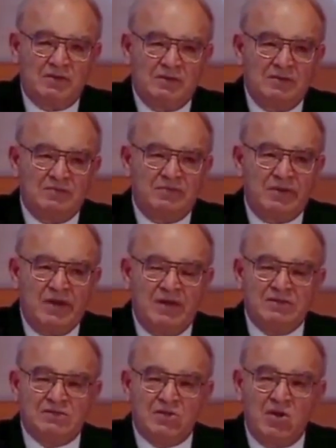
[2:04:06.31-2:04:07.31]
the
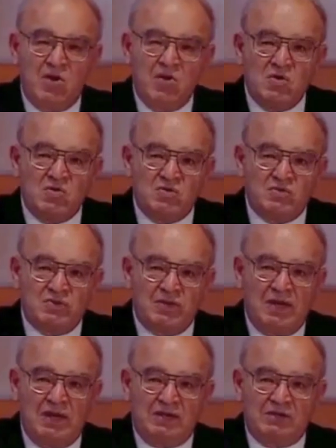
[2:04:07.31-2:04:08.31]
brain's own
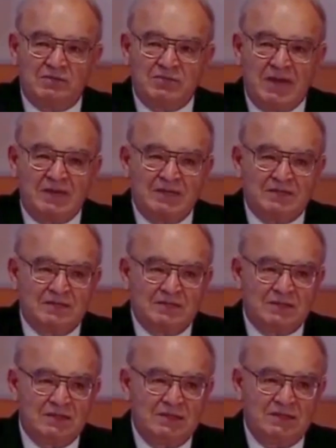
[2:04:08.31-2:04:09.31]

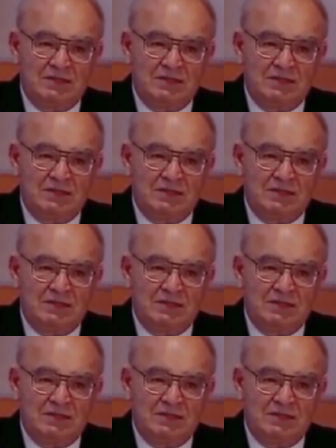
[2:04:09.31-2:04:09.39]
electromagnetic